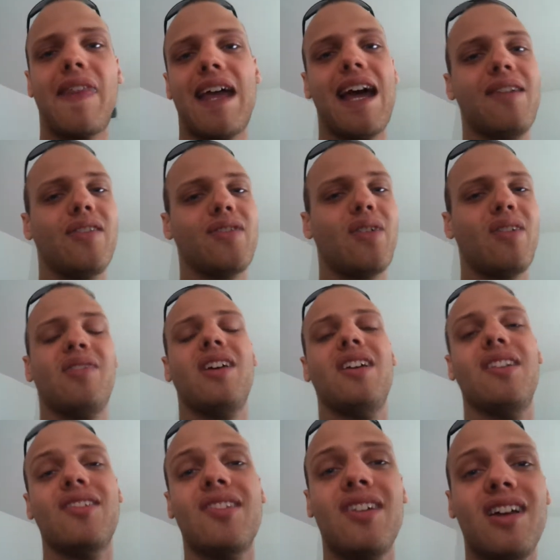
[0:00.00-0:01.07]
They have
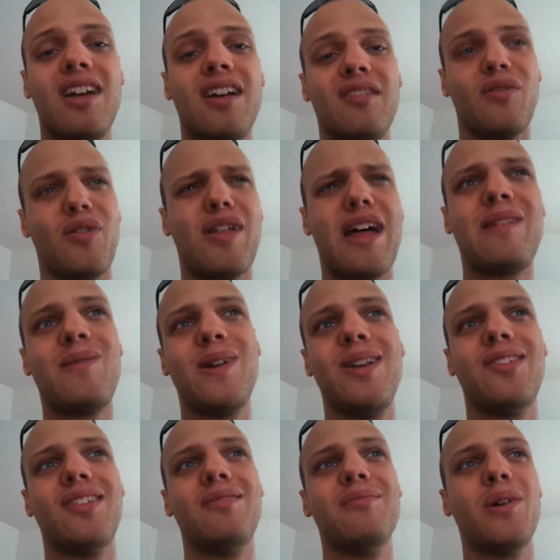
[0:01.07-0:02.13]
surveys for that
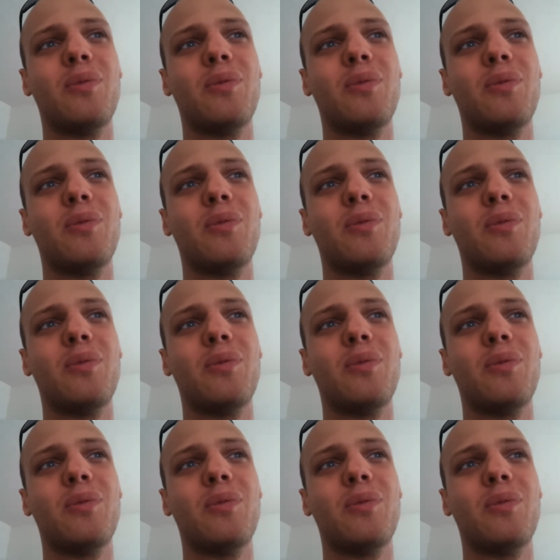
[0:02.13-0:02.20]
reason,